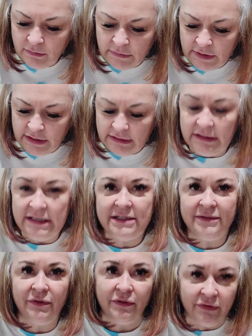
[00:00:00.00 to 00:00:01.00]
At
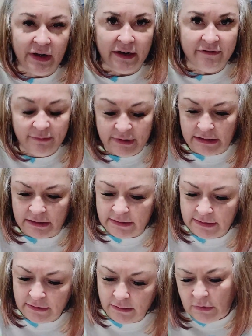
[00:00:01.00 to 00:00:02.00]
least for 5
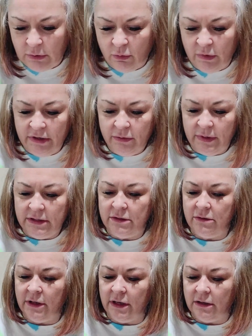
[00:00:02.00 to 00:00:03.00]
minutes. Why do I do
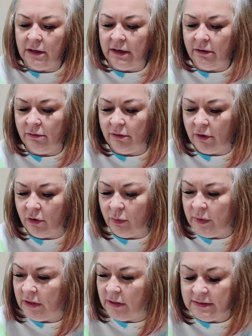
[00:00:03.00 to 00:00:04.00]
that? I don't know,
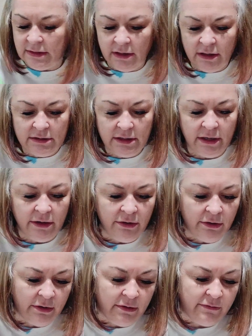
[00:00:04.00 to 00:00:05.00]
because I got
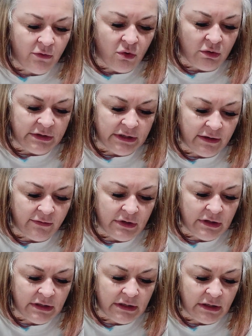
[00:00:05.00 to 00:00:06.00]
tired of holding
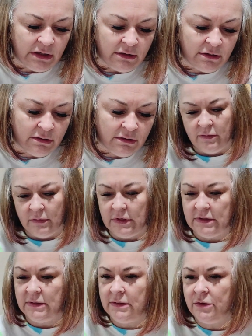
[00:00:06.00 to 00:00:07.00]
everything in.
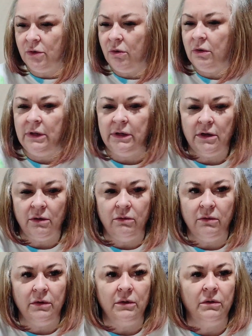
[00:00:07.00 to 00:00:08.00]
This is totally not...
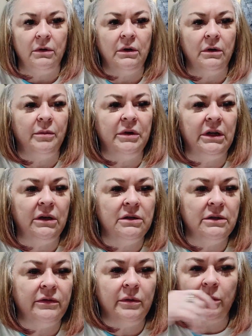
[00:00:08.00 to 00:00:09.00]
I'm going to get a
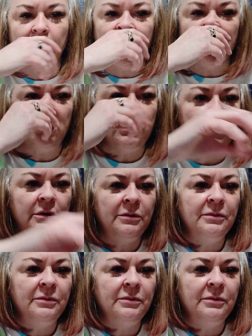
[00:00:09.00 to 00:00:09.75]
different brush.